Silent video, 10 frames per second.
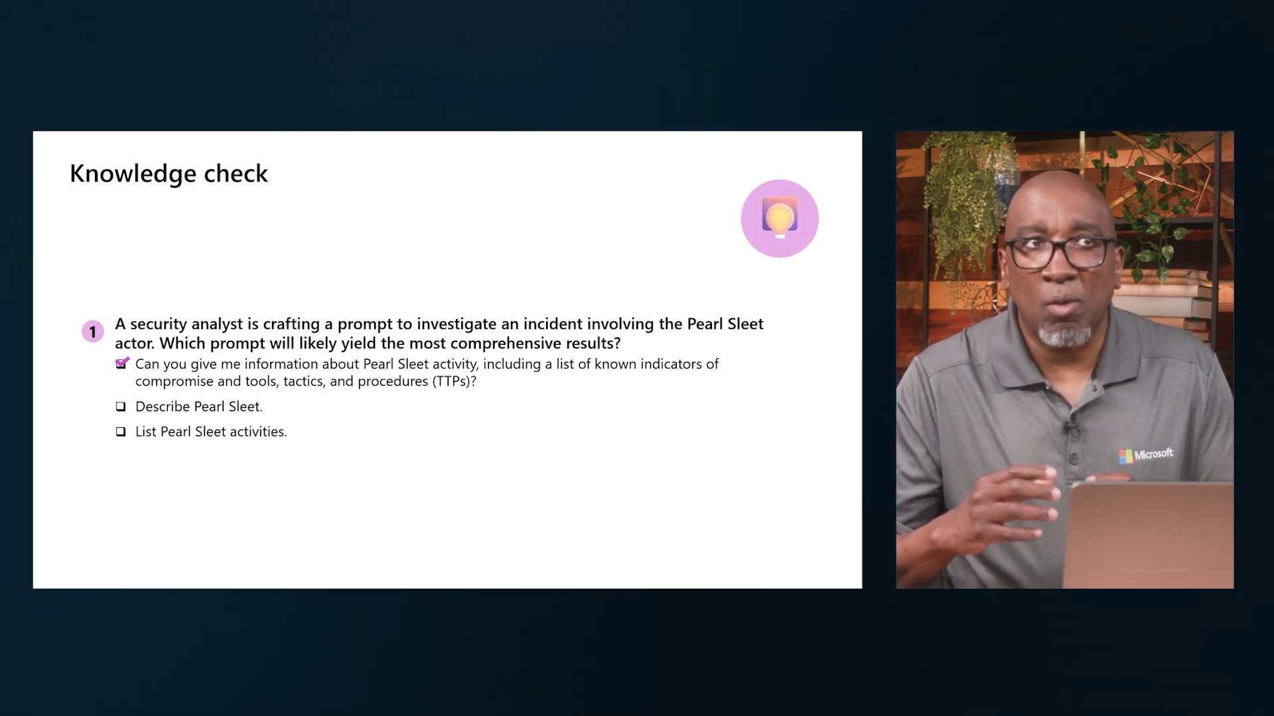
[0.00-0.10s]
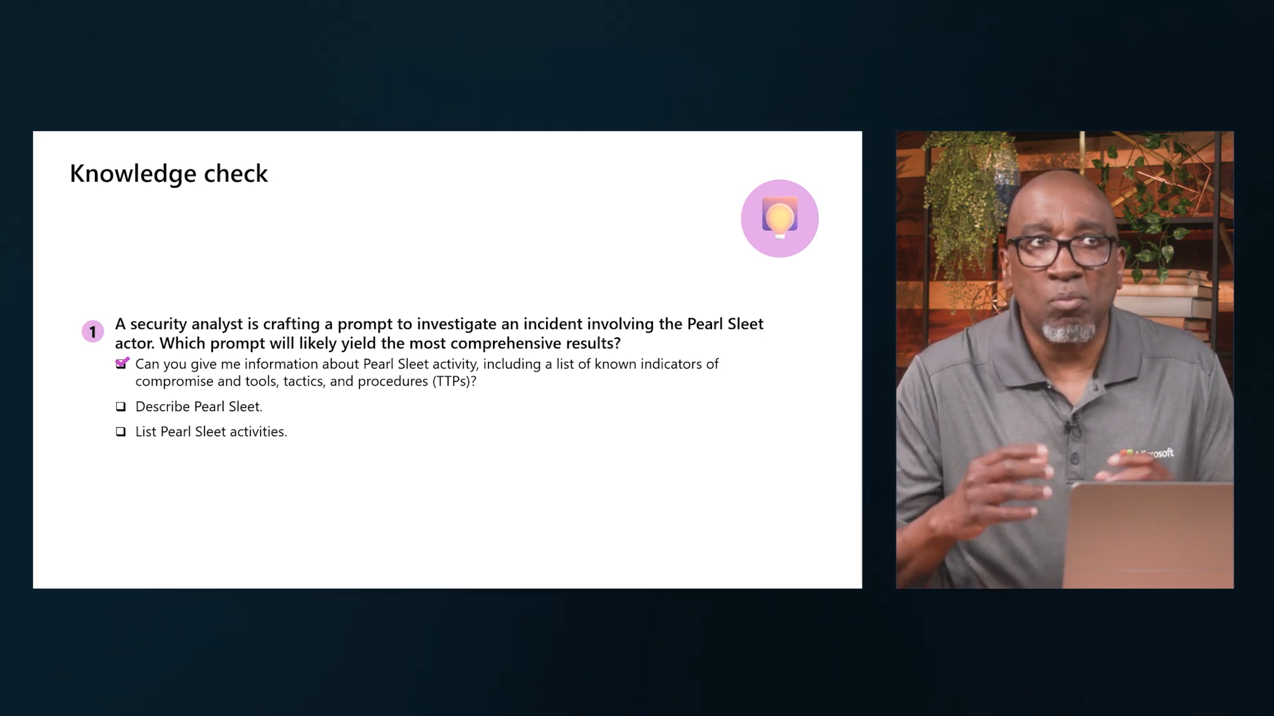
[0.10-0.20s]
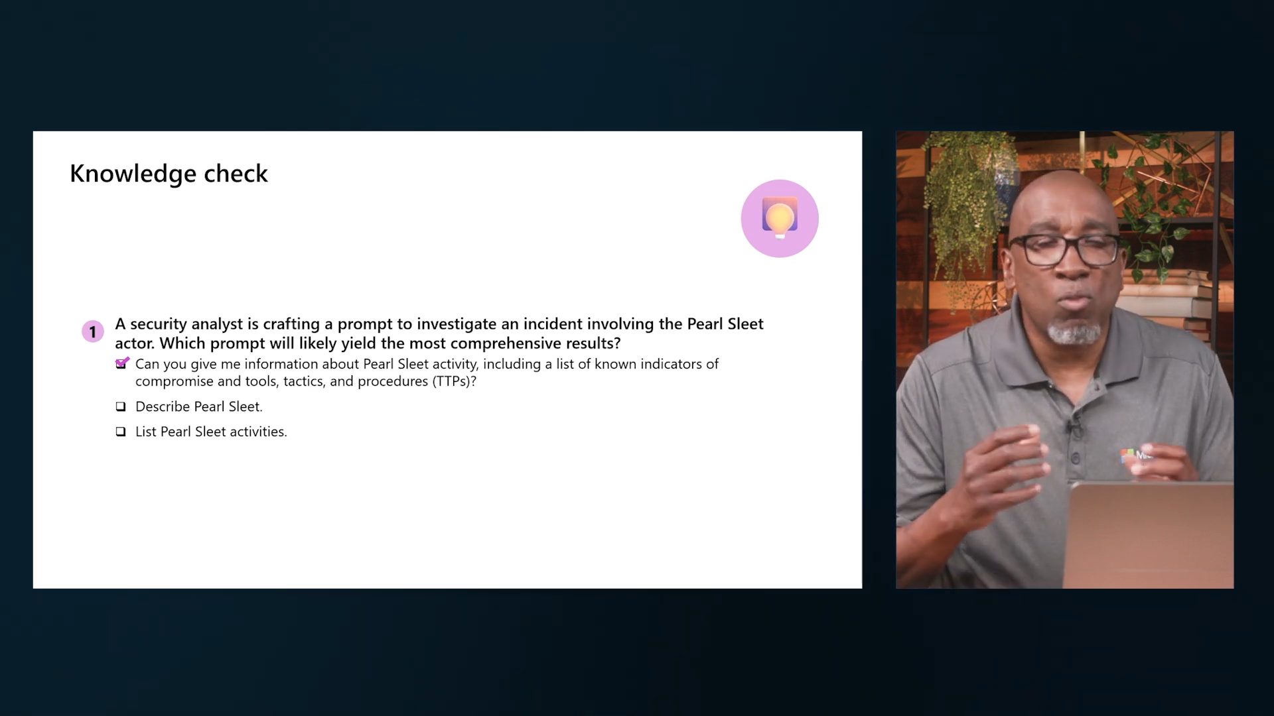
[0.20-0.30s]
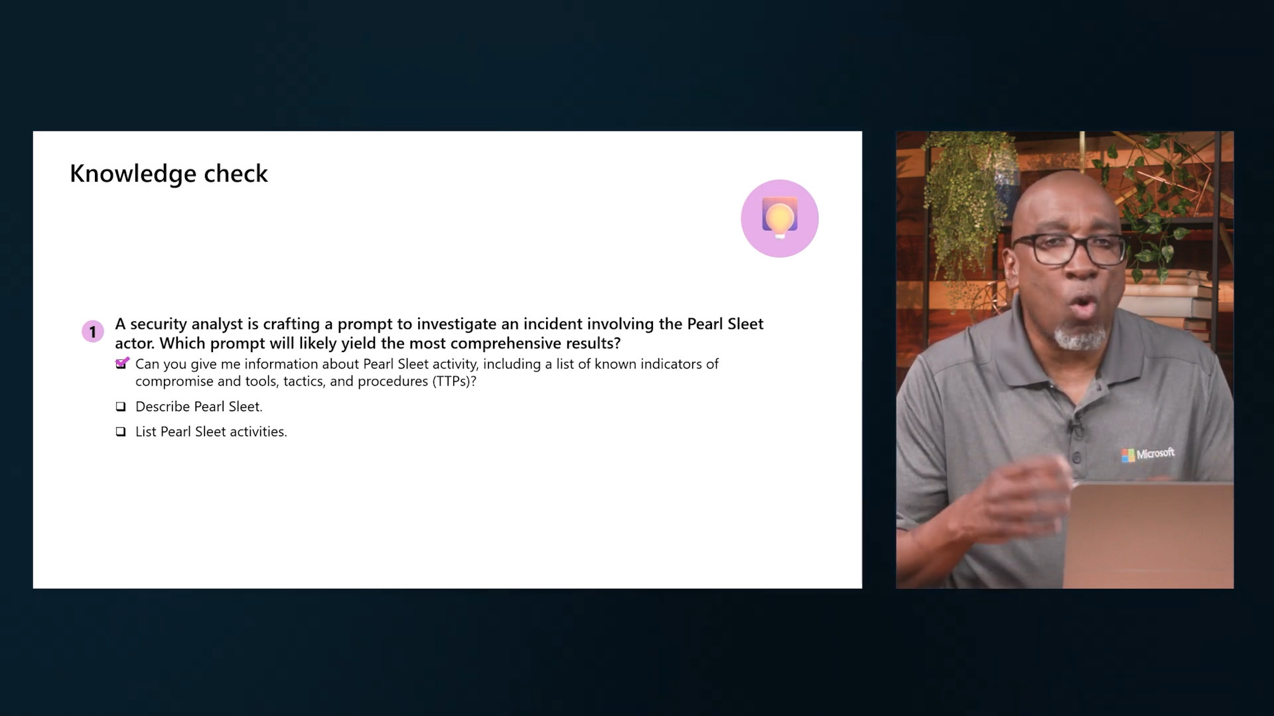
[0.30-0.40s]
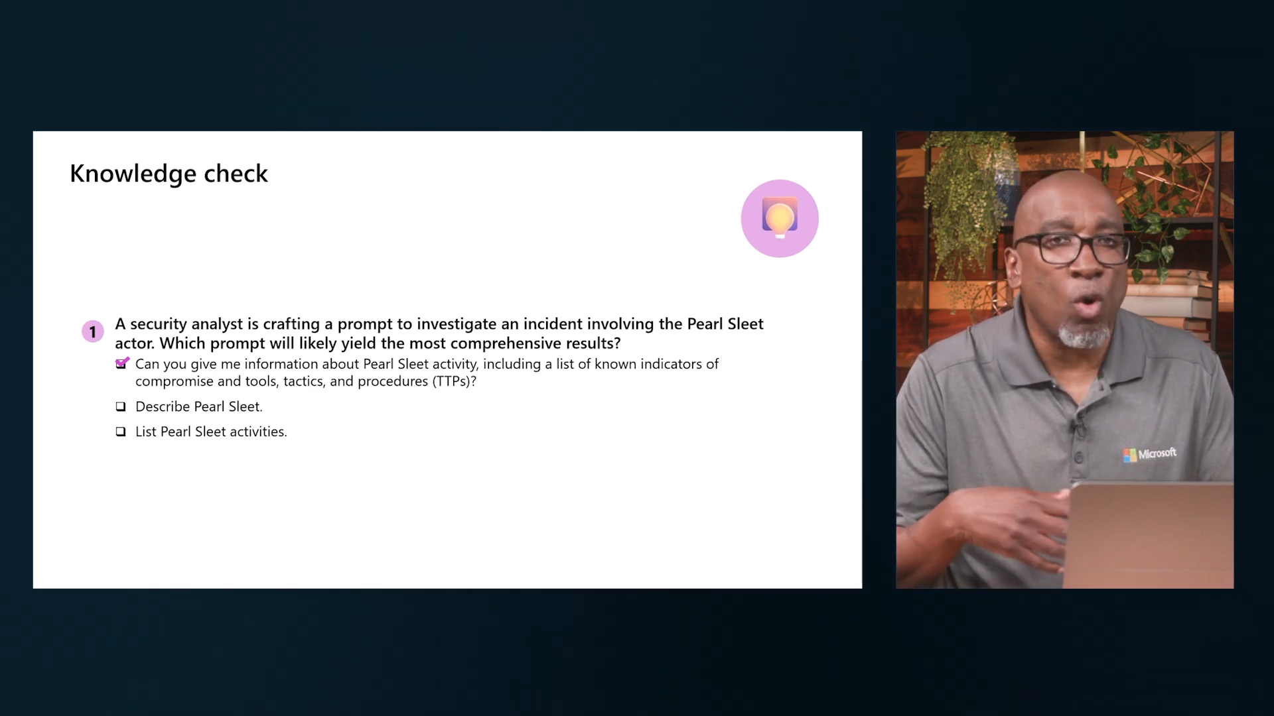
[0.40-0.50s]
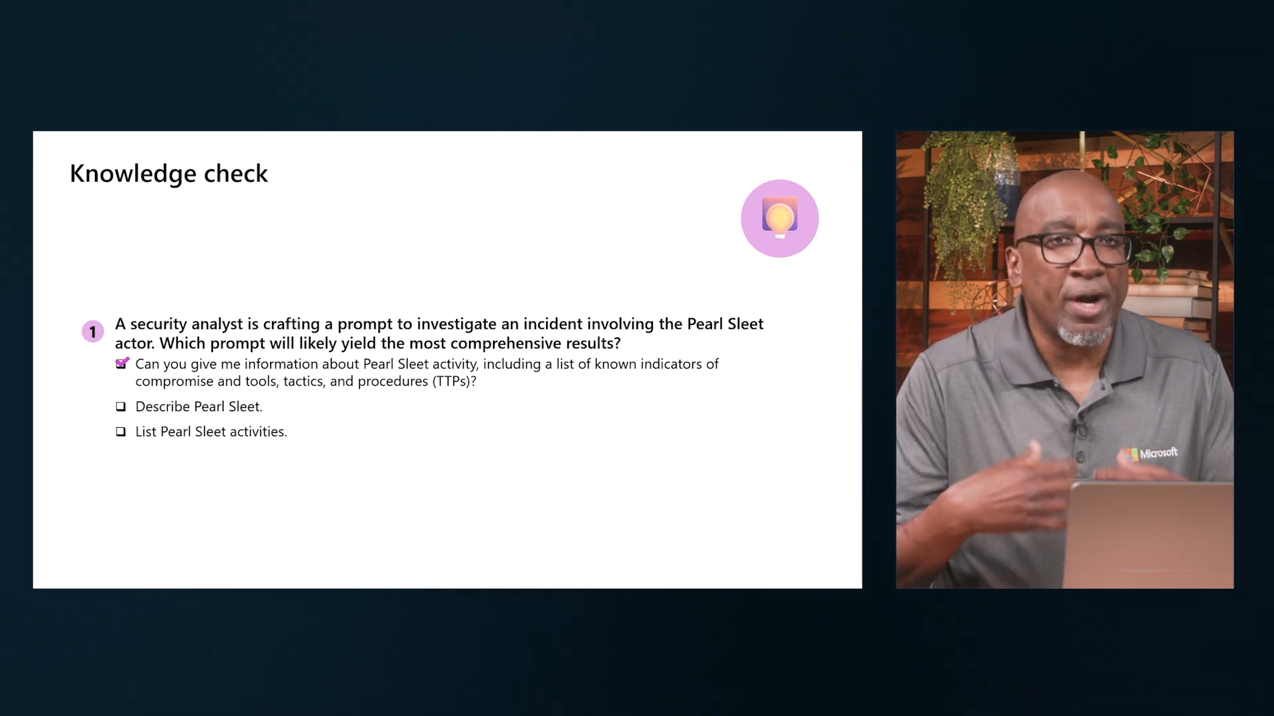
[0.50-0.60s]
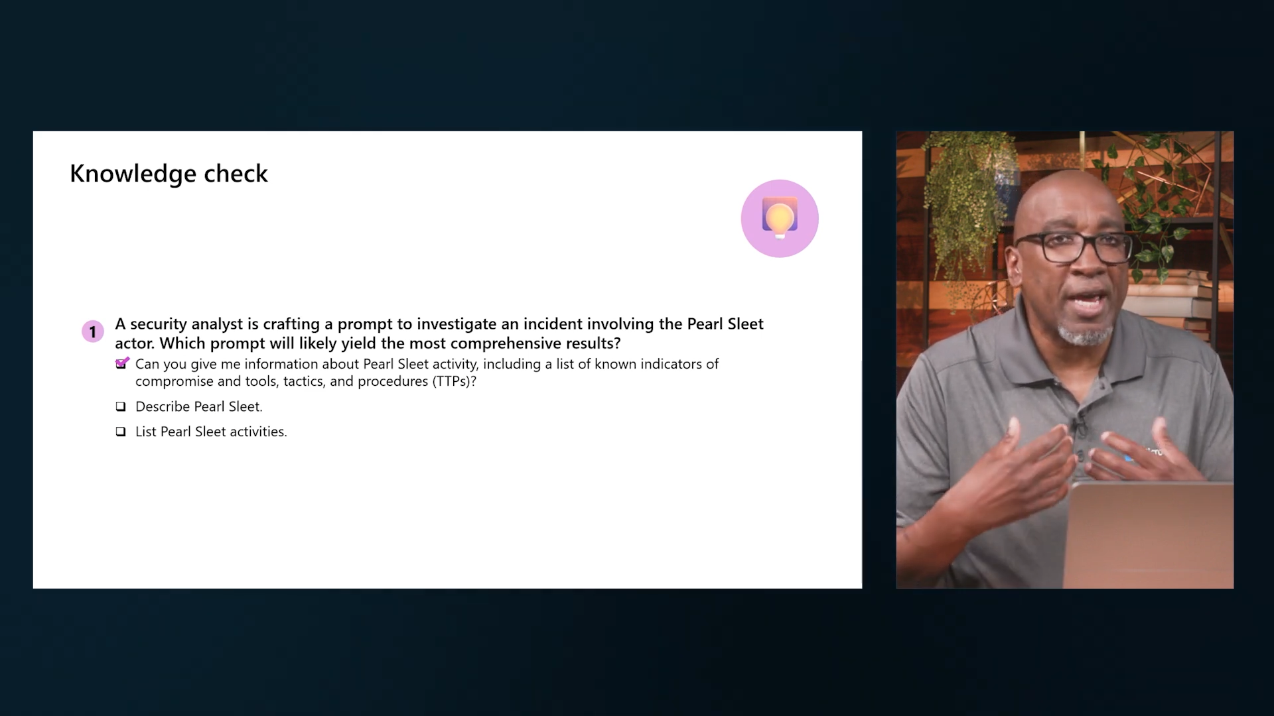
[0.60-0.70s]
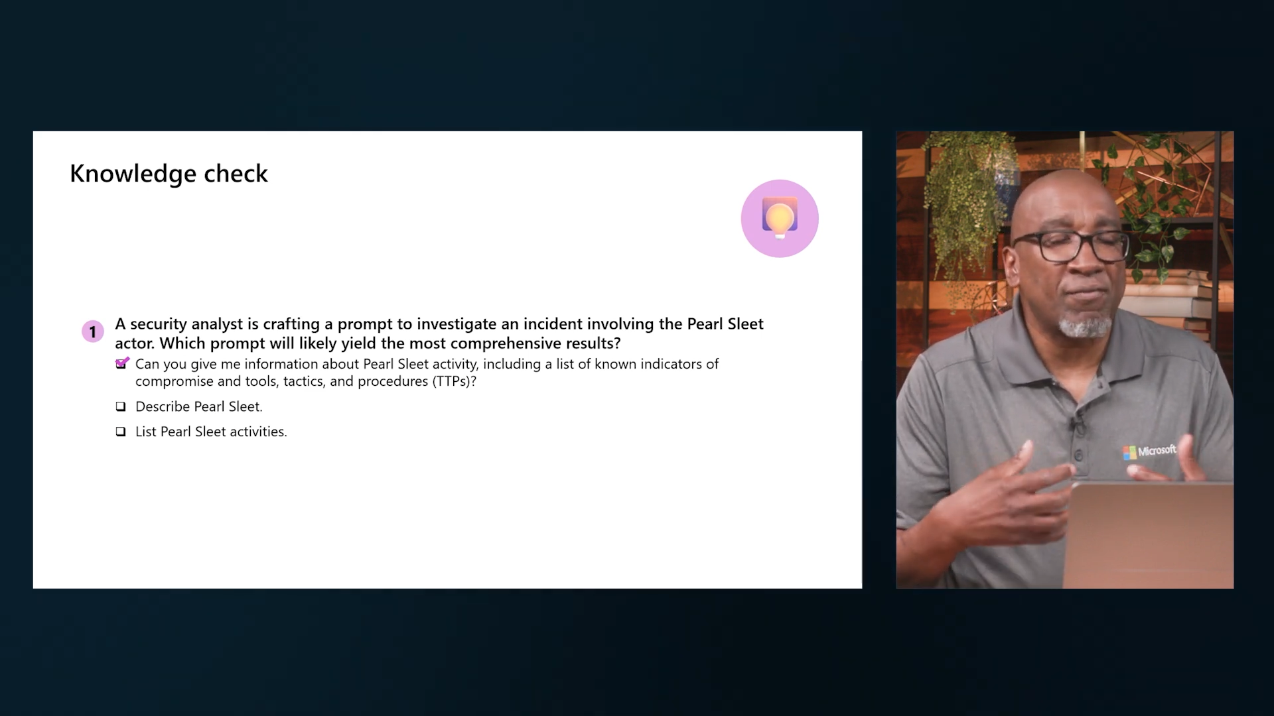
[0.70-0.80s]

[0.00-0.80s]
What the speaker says: more